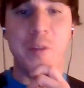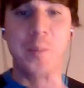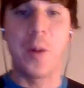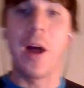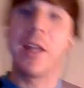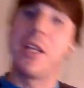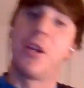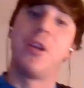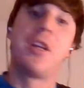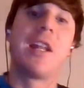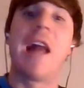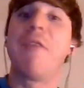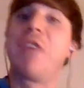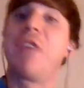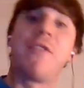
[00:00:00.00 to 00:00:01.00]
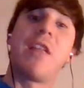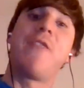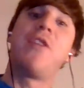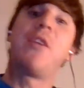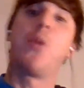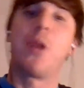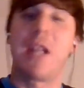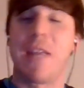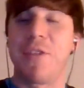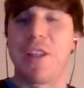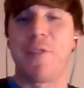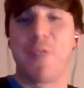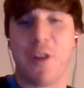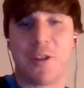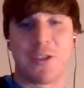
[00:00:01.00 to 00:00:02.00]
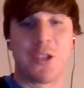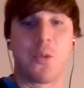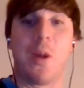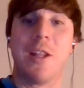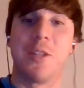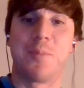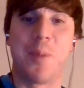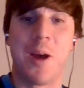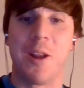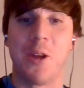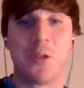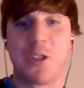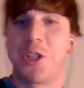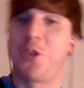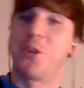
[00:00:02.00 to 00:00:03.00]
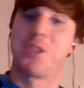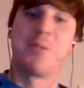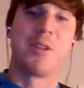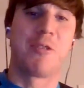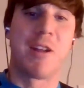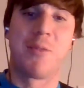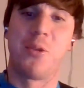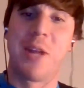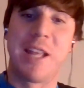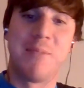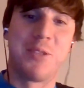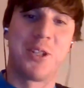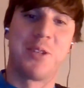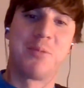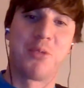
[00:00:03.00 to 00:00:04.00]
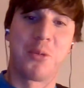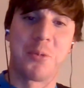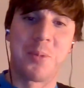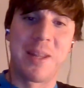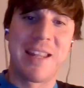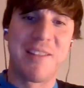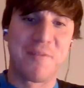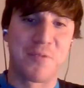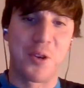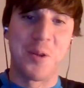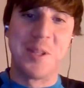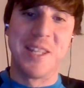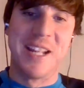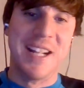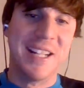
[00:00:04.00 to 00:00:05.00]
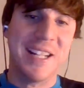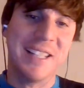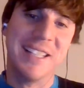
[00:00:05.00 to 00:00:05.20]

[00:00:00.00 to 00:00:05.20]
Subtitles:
But, you know, you can if you want to give a different answer as well as Perlo, because you've got some incredible names you can probably throw in there.